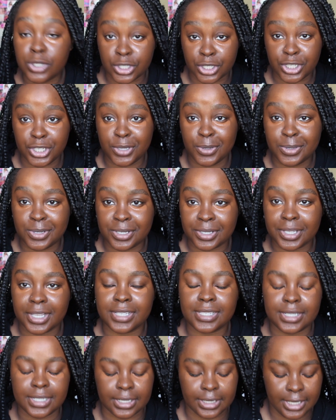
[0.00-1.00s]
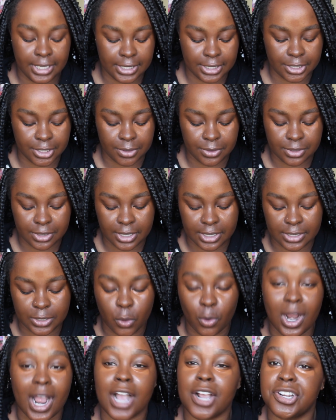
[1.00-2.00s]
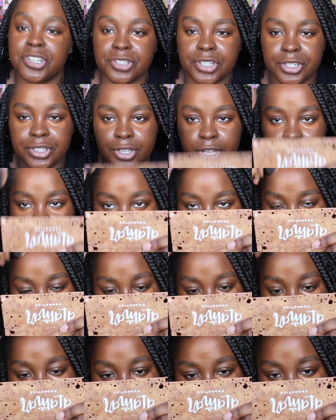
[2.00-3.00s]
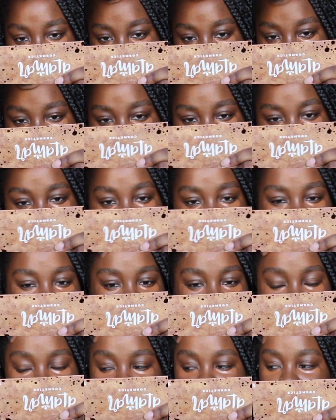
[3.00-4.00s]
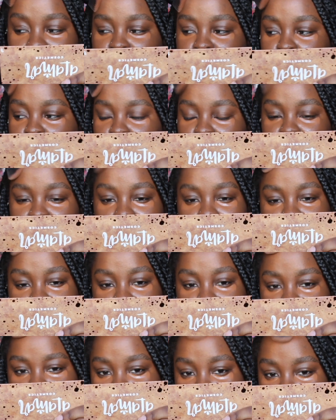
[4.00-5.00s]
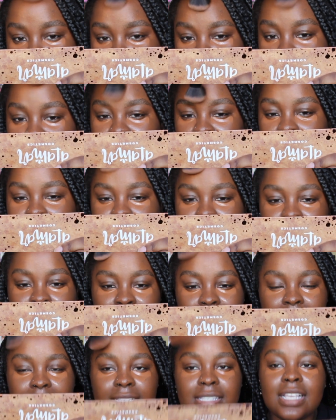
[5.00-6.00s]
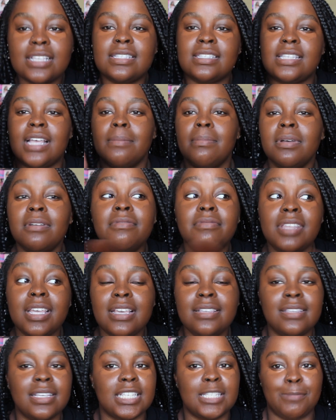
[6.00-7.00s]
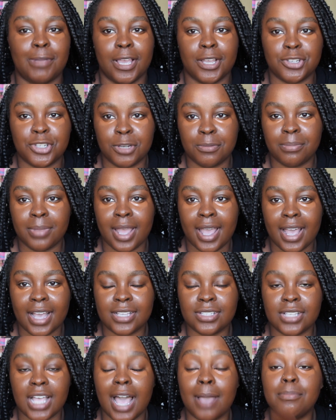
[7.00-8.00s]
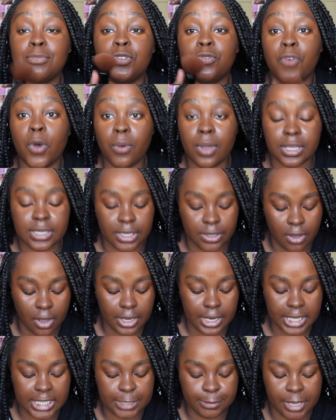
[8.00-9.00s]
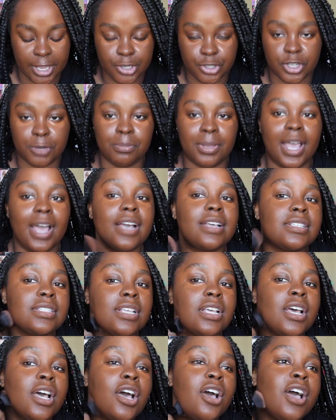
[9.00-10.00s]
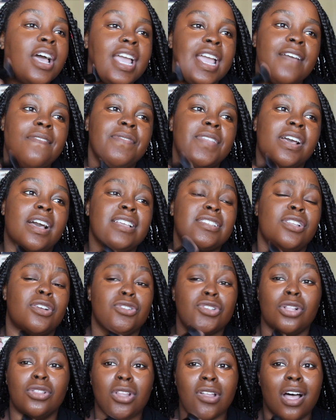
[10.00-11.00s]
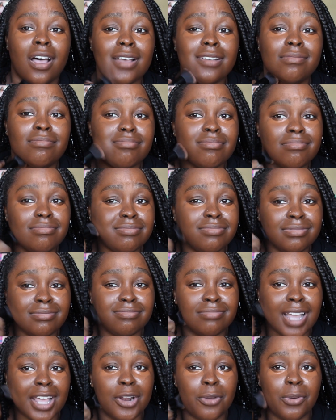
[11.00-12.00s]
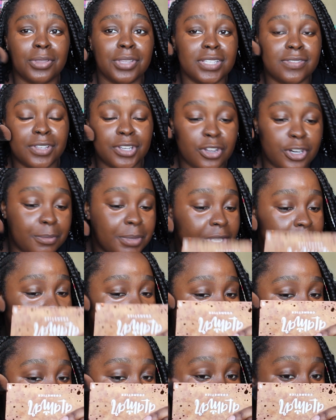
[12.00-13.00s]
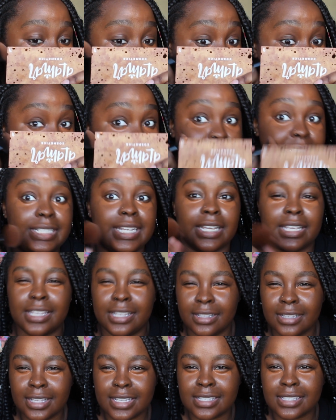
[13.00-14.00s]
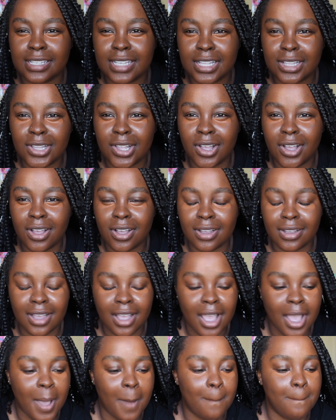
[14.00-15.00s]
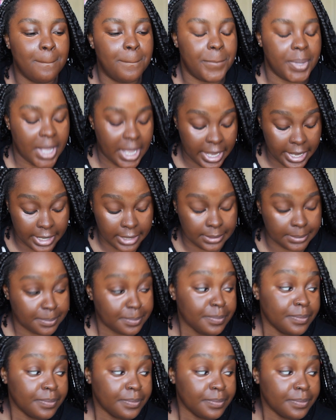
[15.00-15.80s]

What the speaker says: useless to least useless, or actually good, depending on like what my actual thoughts of them. Because some of these expansion packs, I'm focusing on expansion packs because there's a lot. I don't want this video to be ridiculously long, but